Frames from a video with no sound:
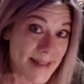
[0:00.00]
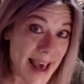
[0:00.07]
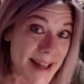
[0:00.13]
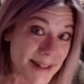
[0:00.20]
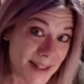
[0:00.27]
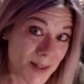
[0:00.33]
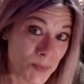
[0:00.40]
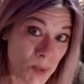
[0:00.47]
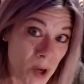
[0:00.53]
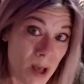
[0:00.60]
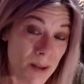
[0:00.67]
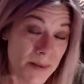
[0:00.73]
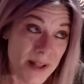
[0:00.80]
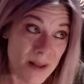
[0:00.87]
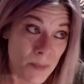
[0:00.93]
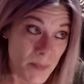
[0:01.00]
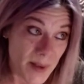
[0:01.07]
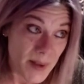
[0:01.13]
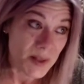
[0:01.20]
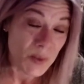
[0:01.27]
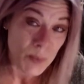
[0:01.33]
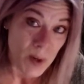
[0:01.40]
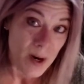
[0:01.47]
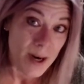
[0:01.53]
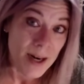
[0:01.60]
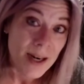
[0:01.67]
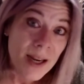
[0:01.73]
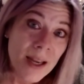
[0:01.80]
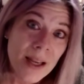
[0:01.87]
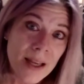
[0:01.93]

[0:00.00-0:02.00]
That's probably the biggest part.